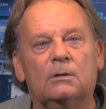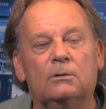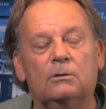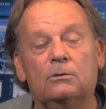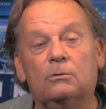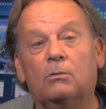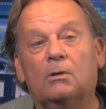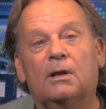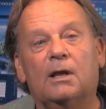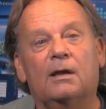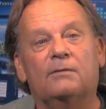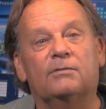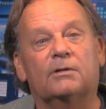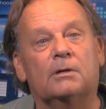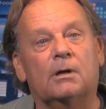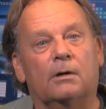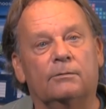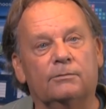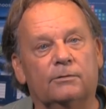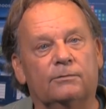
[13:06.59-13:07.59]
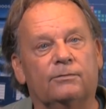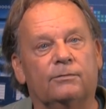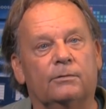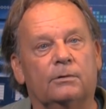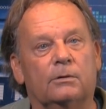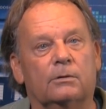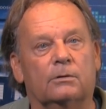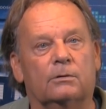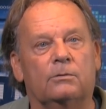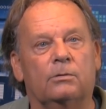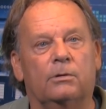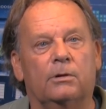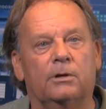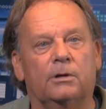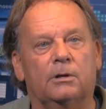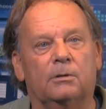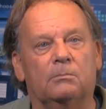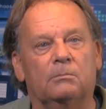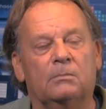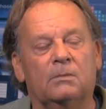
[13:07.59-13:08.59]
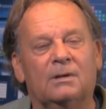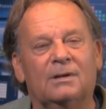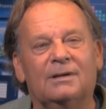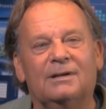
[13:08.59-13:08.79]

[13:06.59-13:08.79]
You do want to have a cover for your aquarium.